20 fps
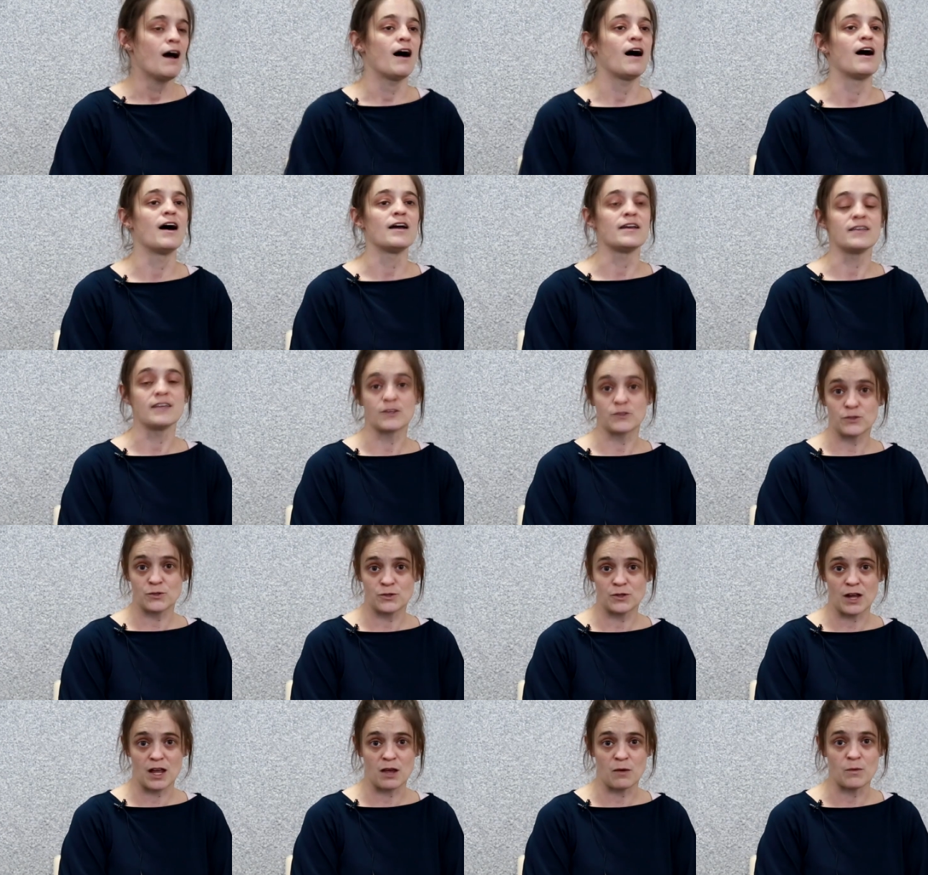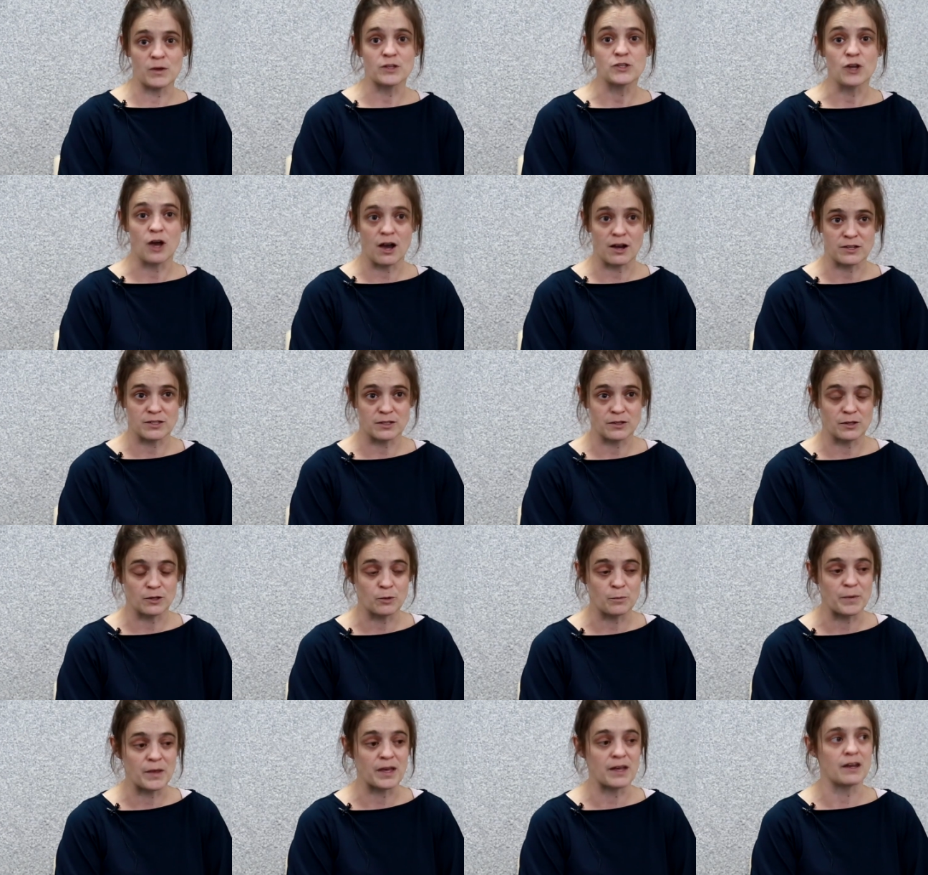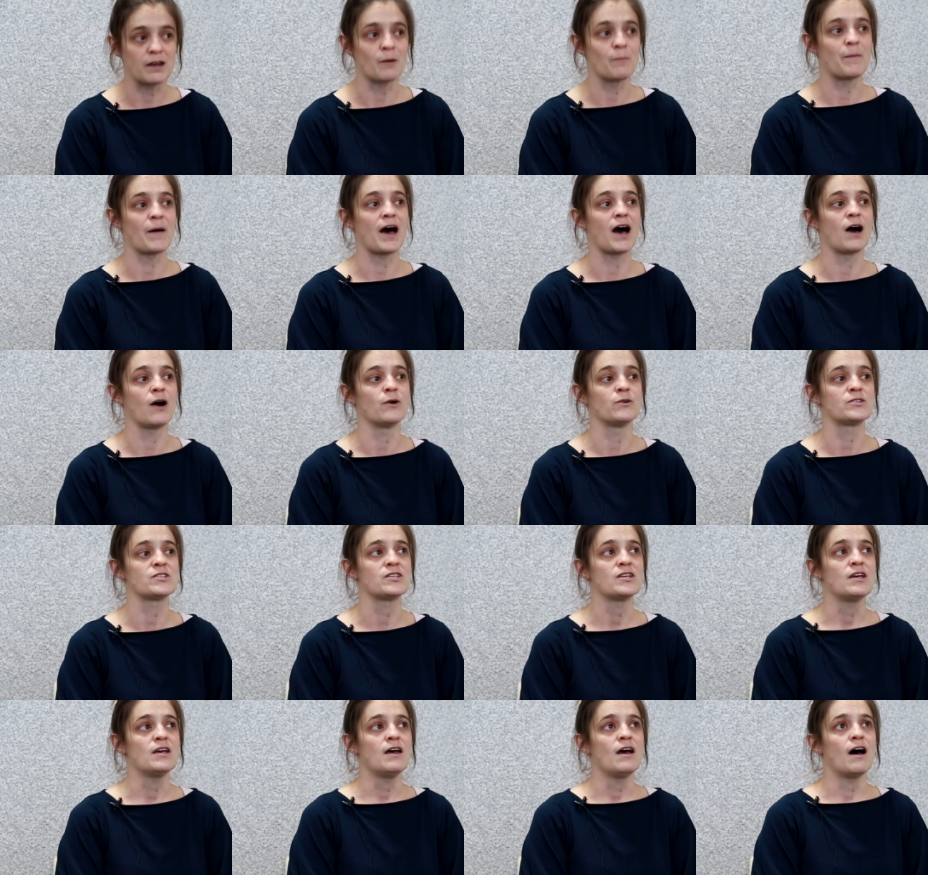Yesterday we talked a little bit about